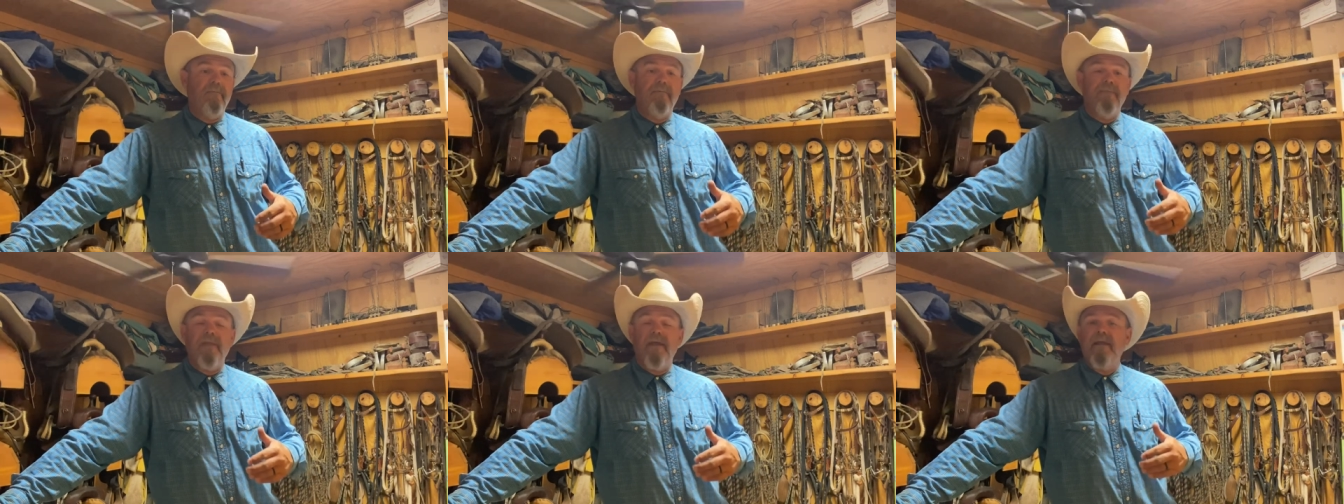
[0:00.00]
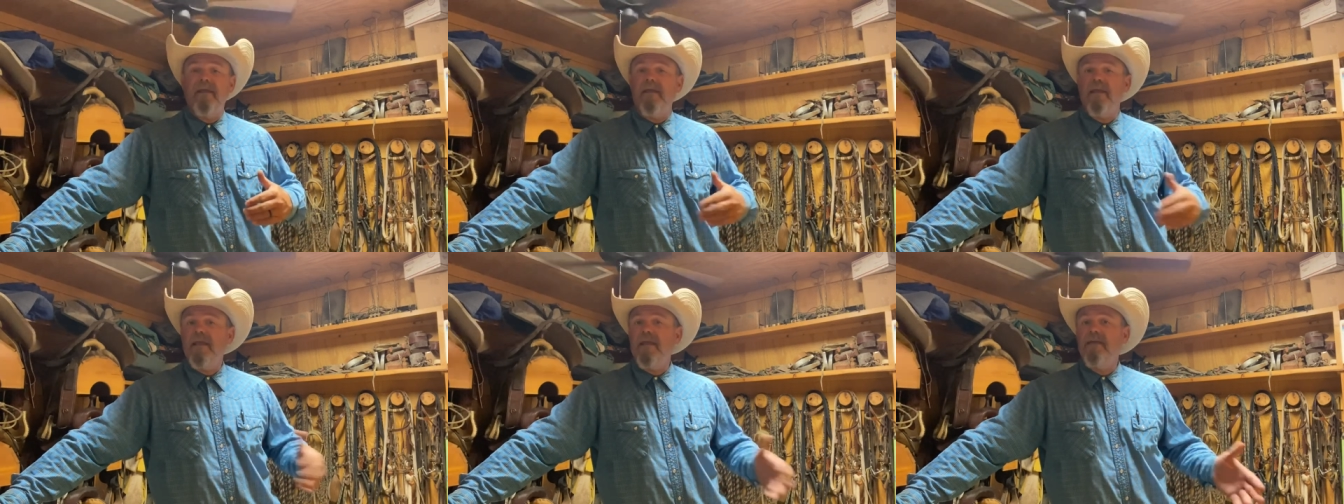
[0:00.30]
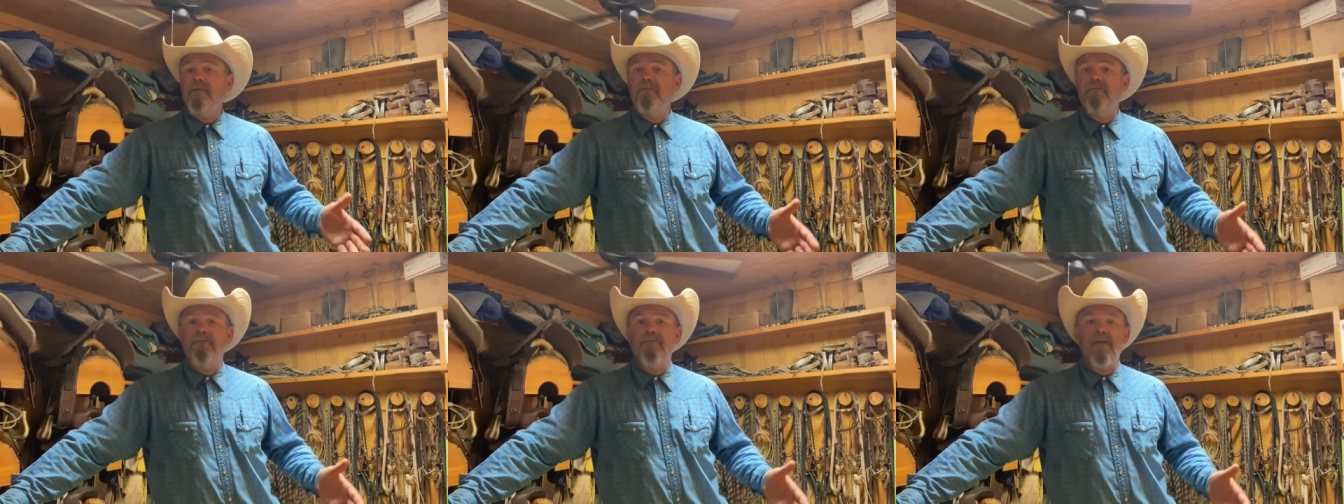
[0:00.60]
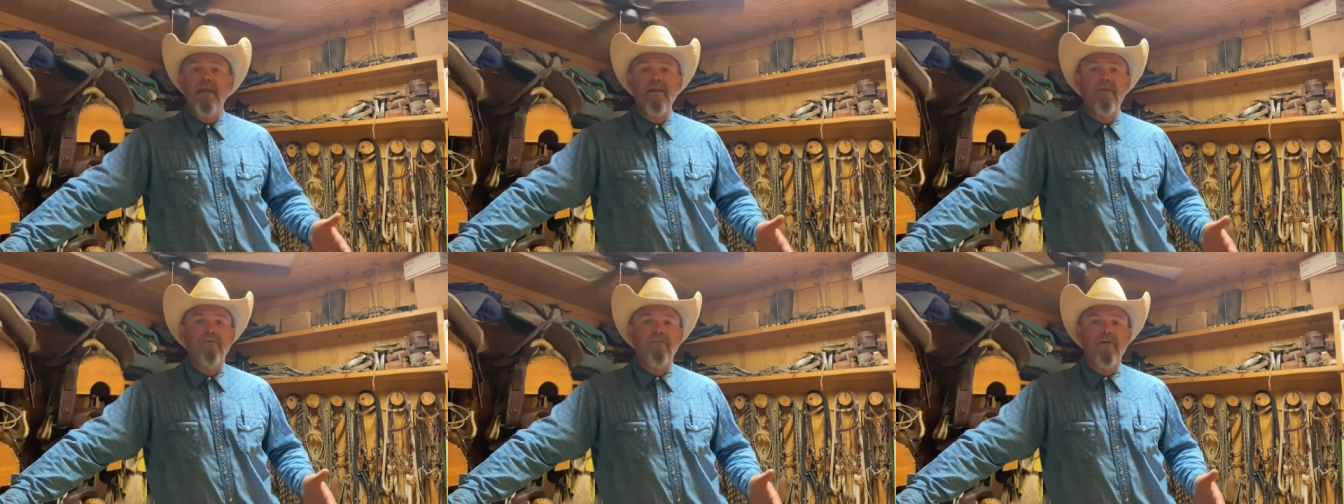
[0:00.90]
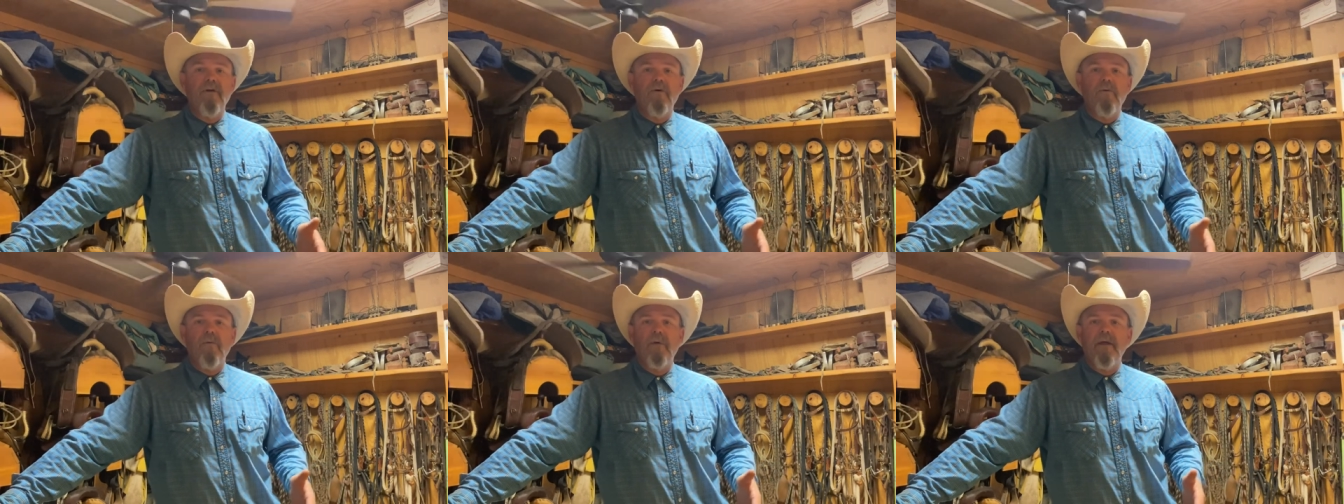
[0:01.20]
they eat feed
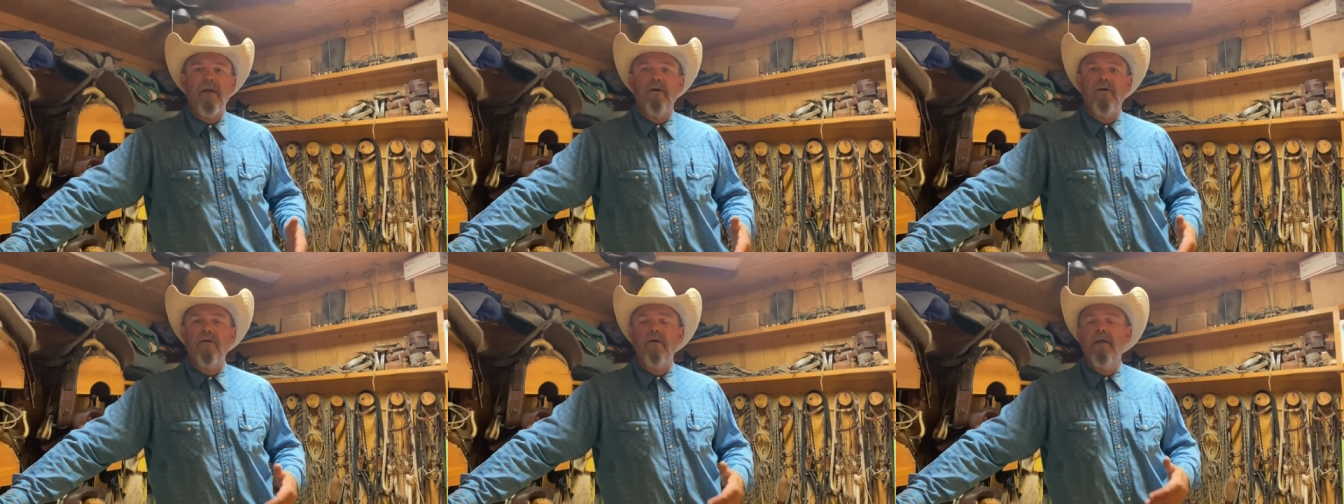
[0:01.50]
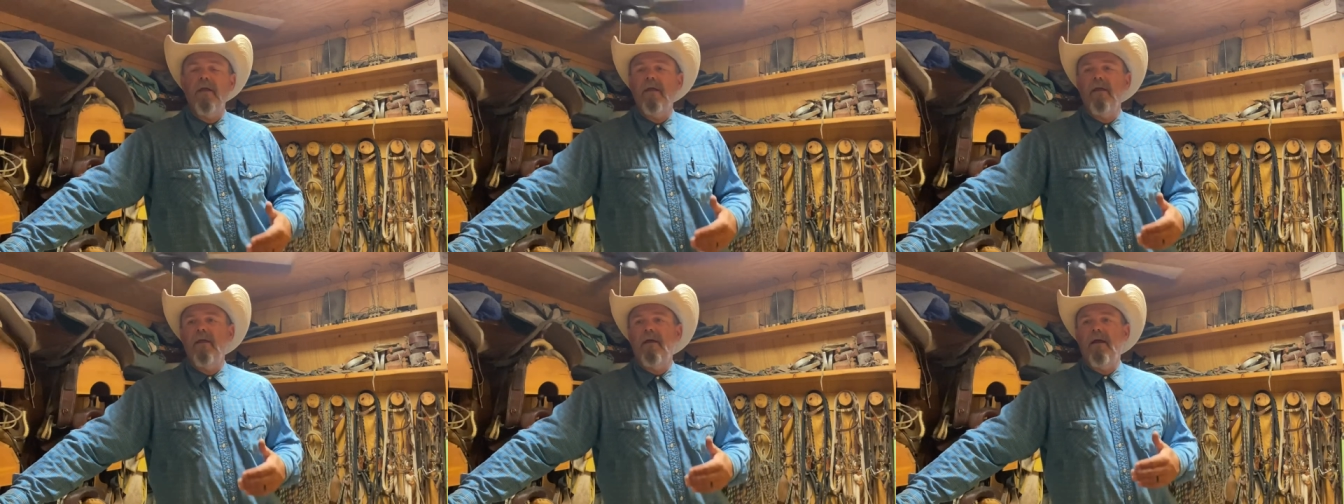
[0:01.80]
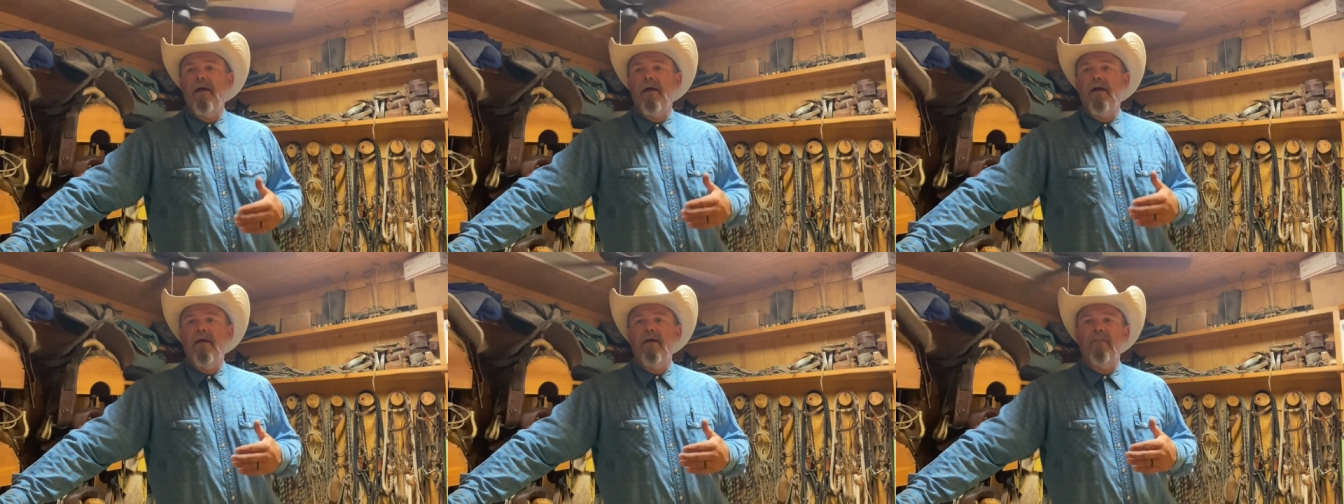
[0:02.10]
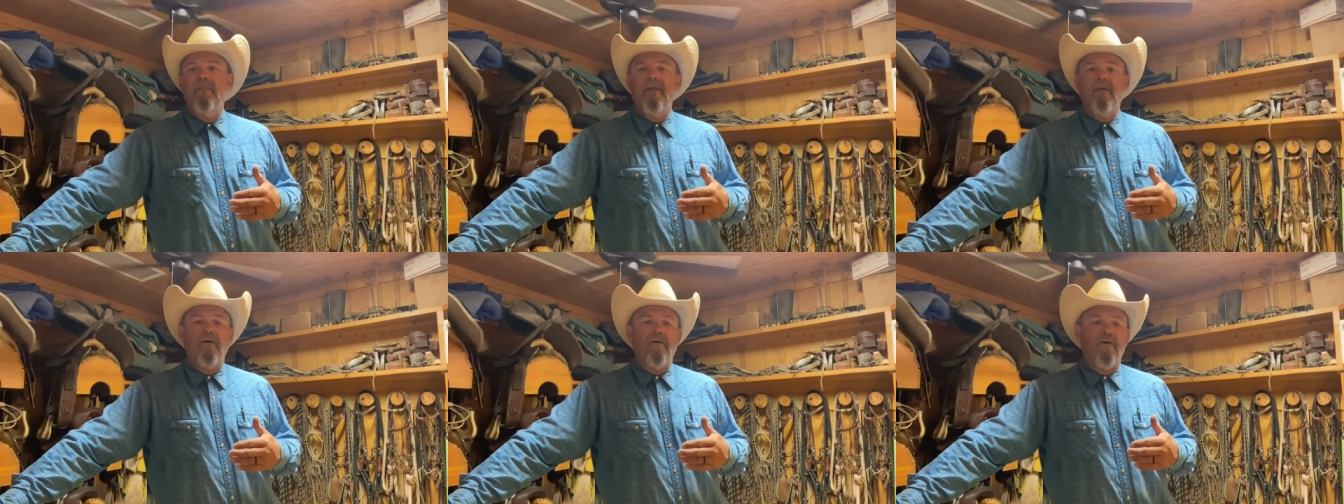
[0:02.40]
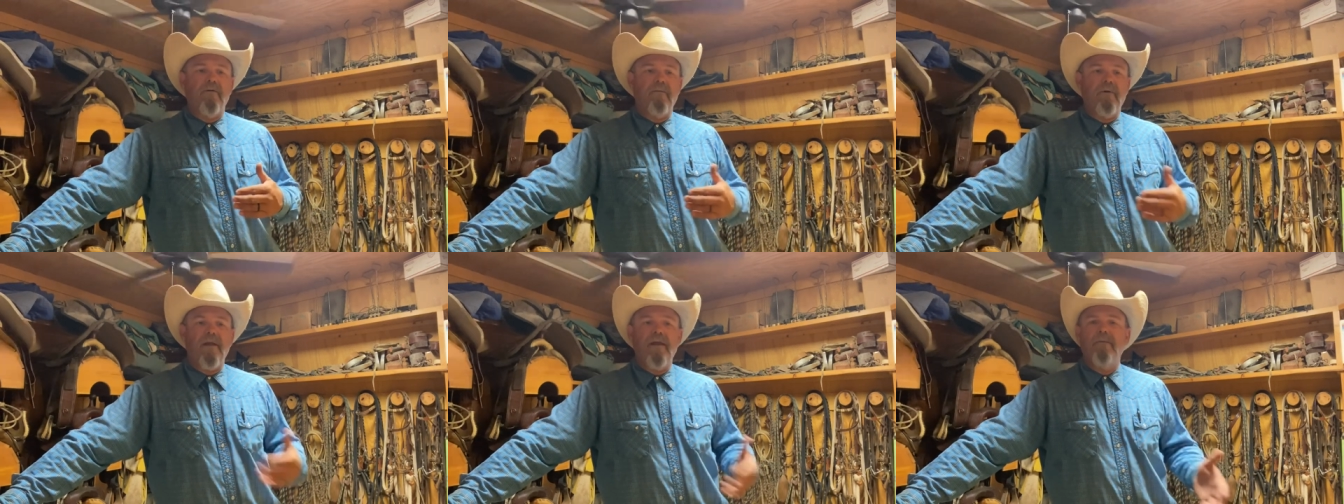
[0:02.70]
real well, uh, they're
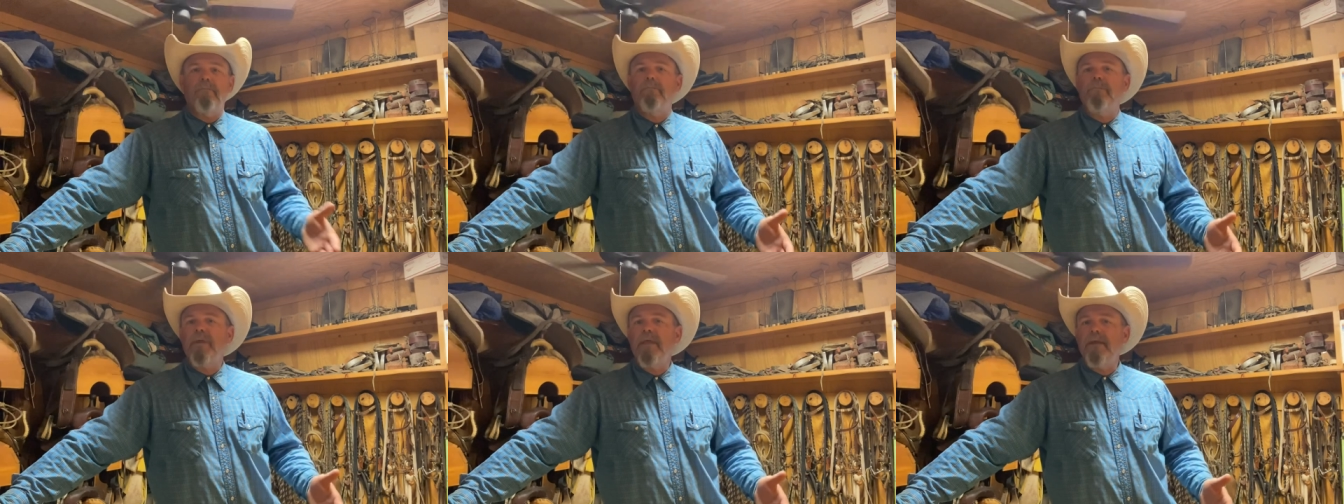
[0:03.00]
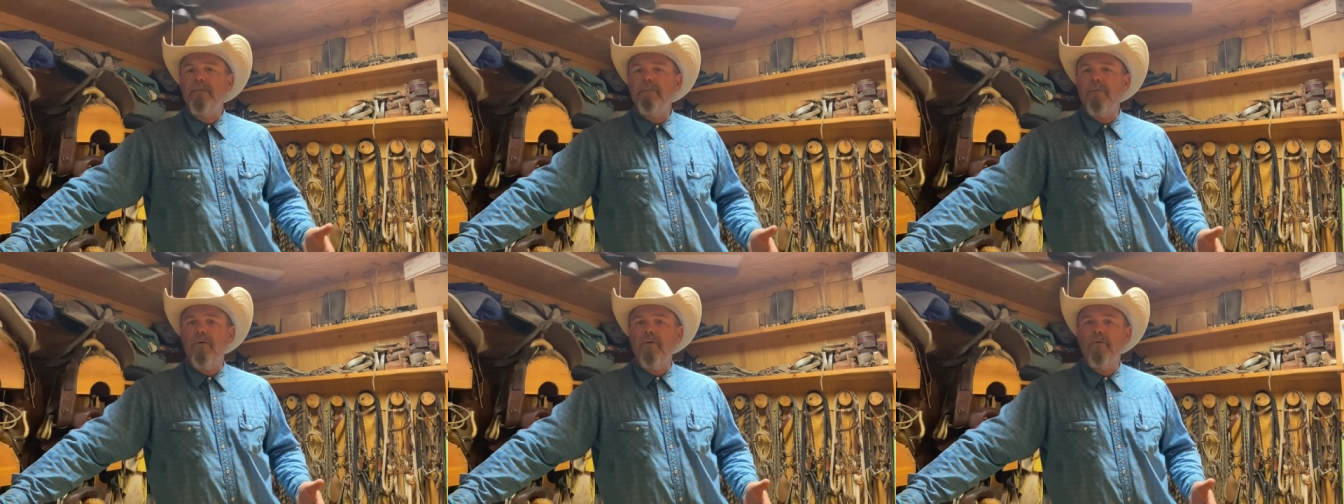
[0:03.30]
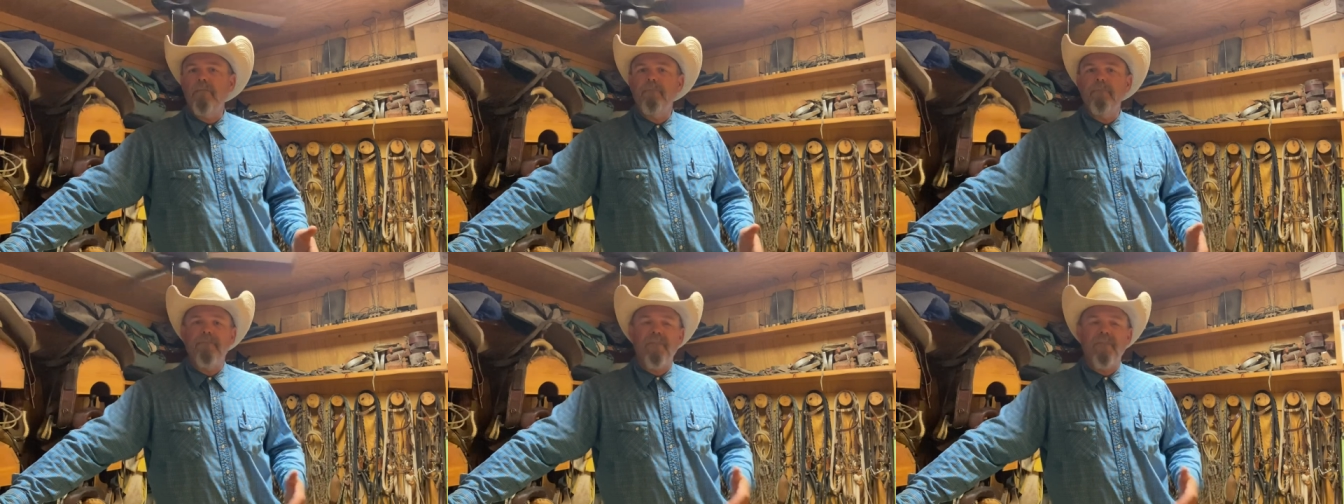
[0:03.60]
around people,